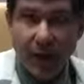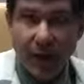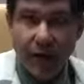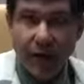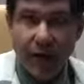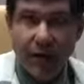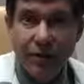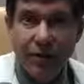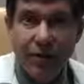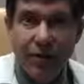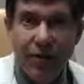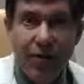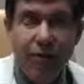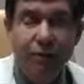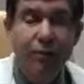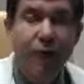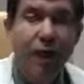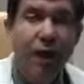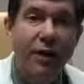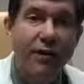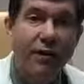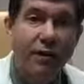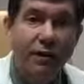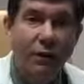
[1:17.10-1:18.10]
Now this is how the
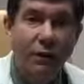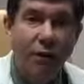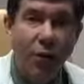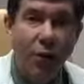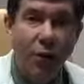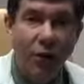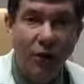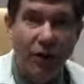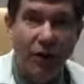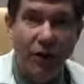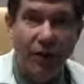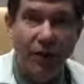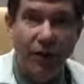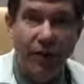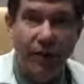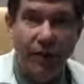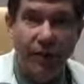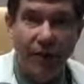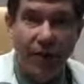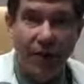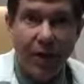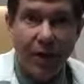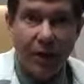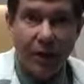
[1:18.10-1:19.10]
process works.
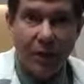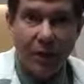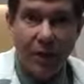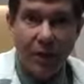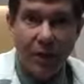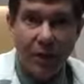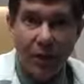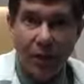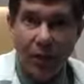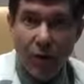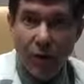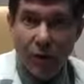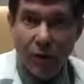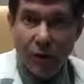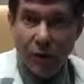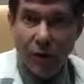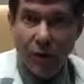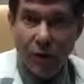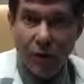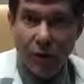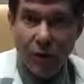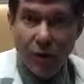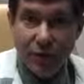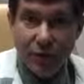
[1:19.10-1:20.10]
What we
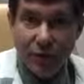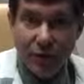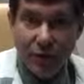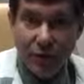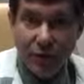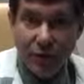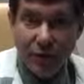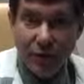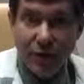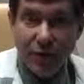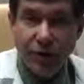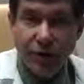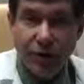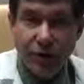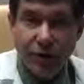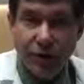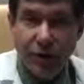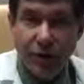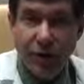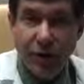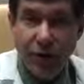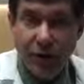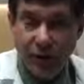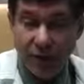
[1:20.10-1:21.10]
do is we first do
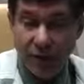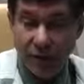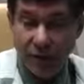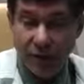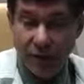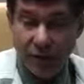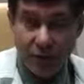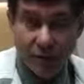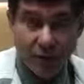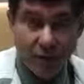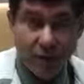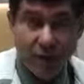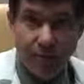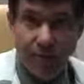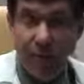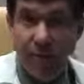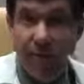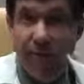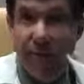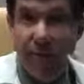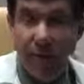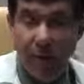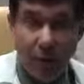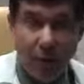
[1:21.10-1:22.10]
what is
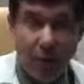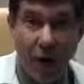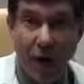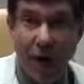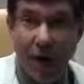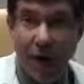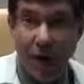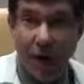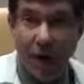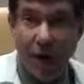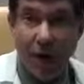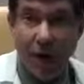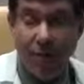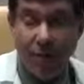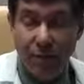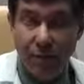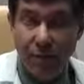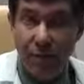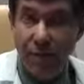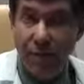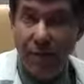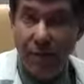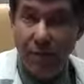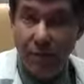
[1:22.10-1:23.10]
a regular type
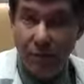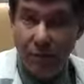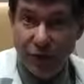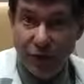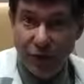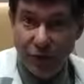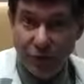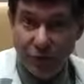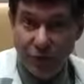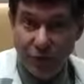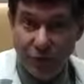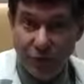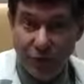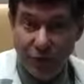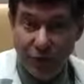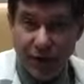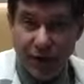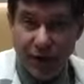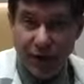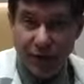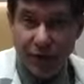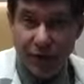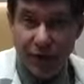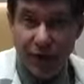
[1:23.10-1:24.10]
of liposuction
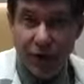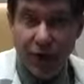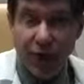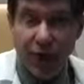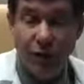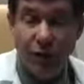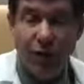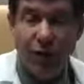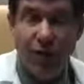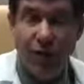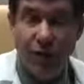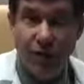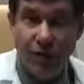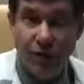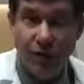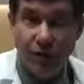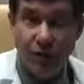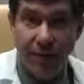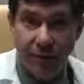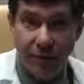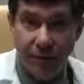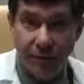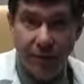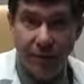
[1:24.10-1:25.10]
procedure using
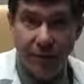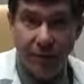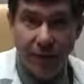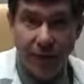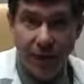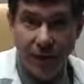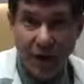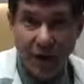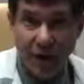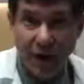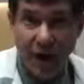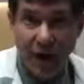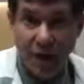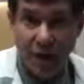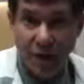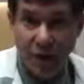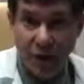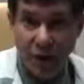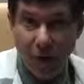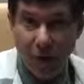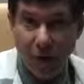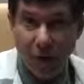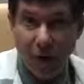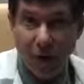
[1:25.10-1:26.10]
something called Tickle
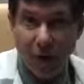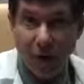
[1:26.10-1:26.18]
Lipo.